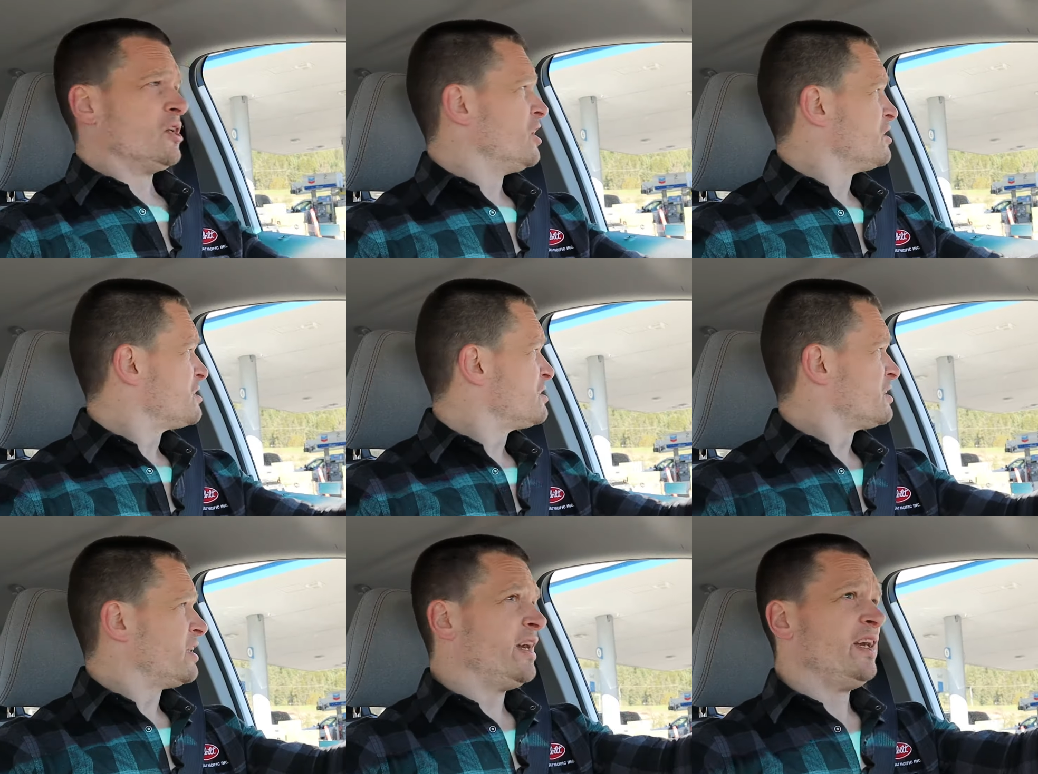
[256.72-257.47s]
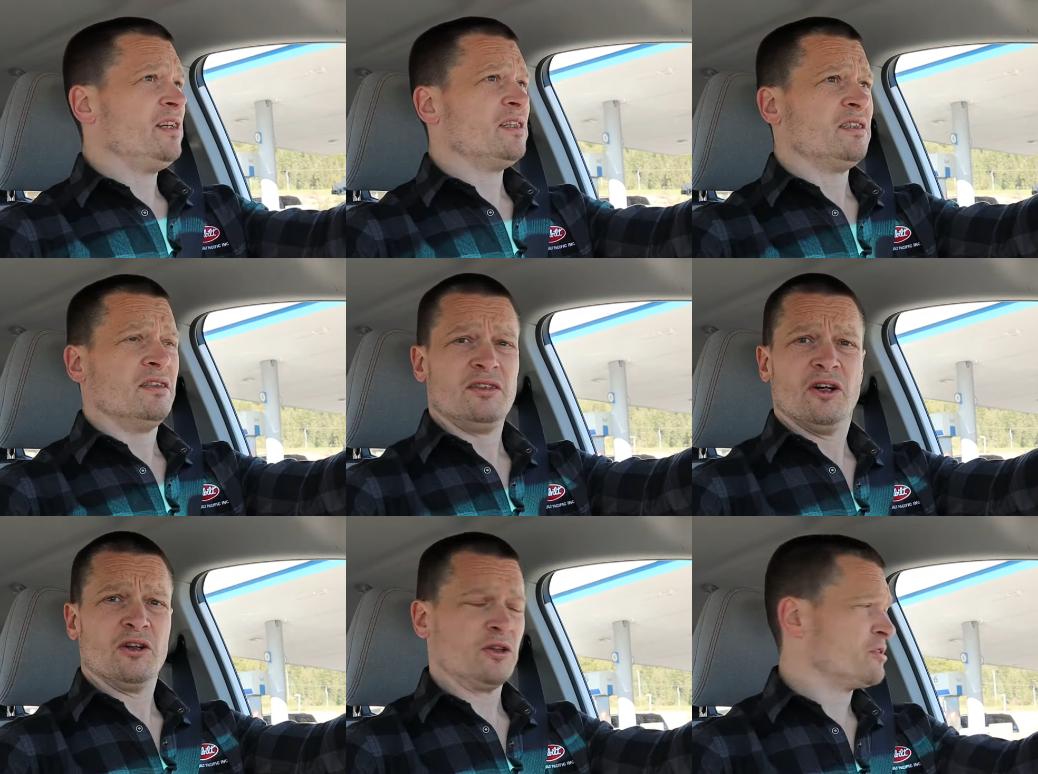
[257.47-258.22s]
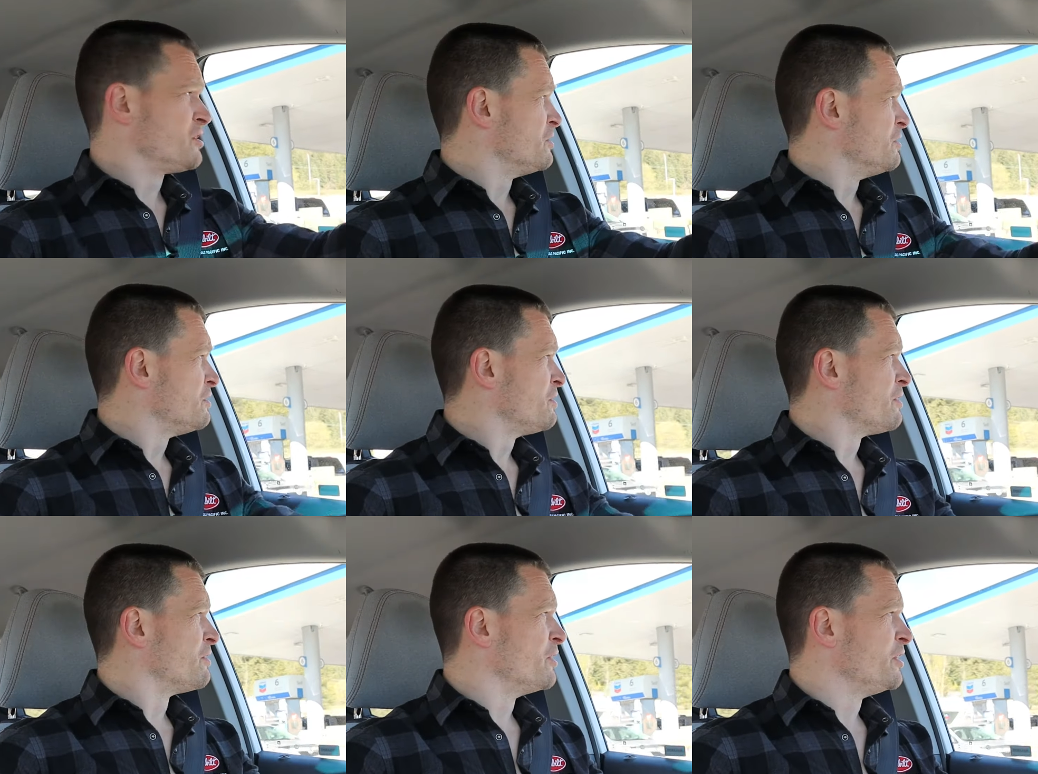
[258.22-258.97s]
Cost
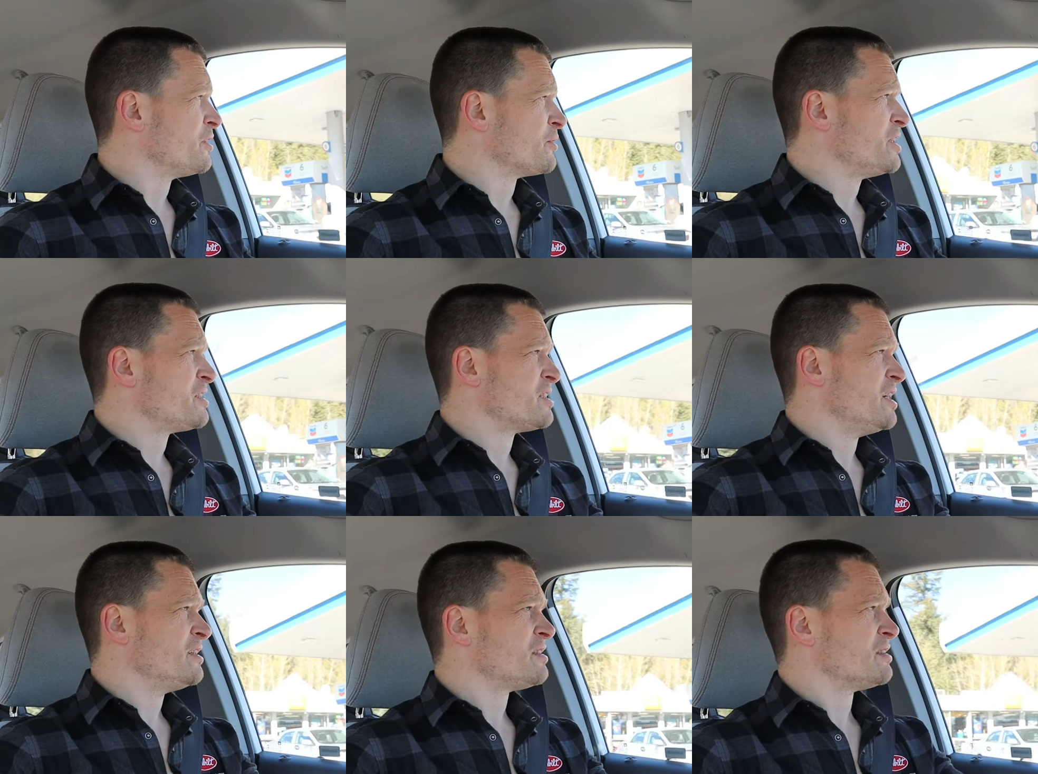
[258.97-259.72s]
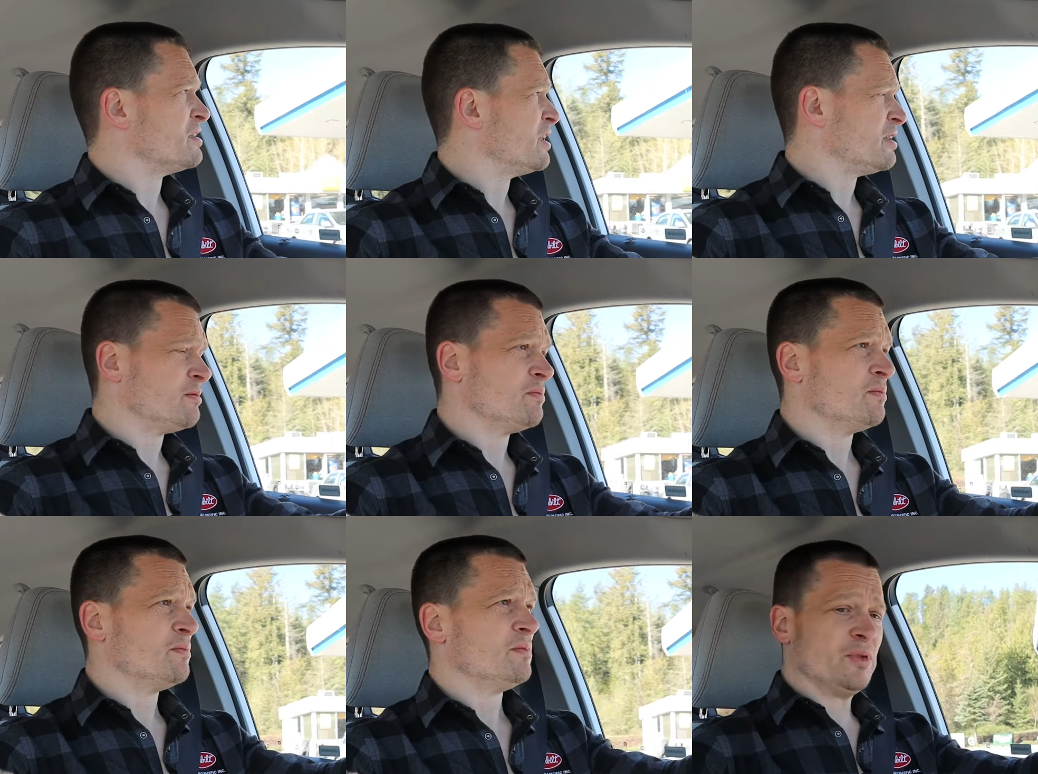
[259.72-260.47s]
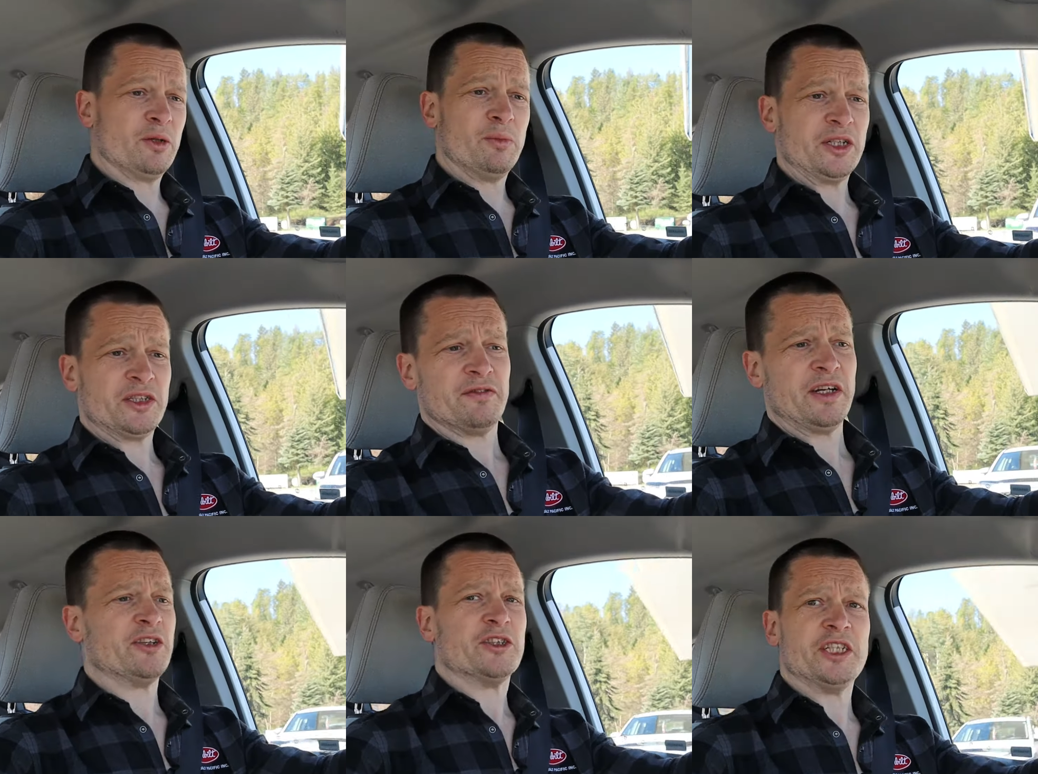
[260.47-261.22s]
$8.33, and I put a bunch of
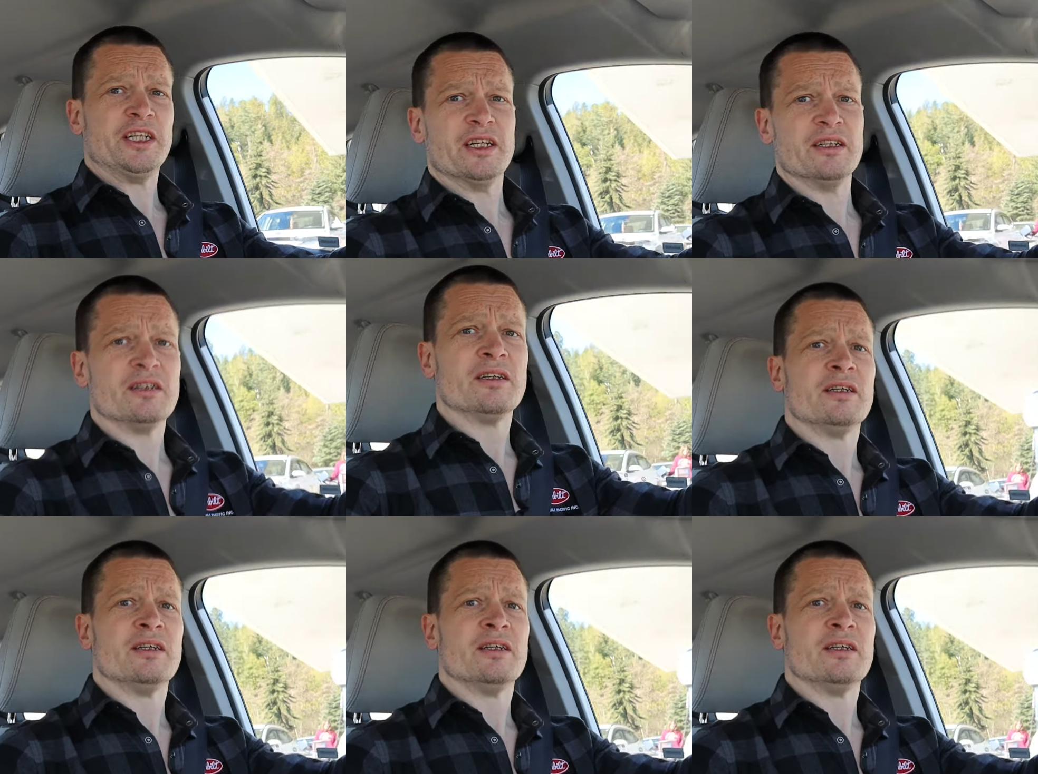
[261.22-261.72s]
energy in.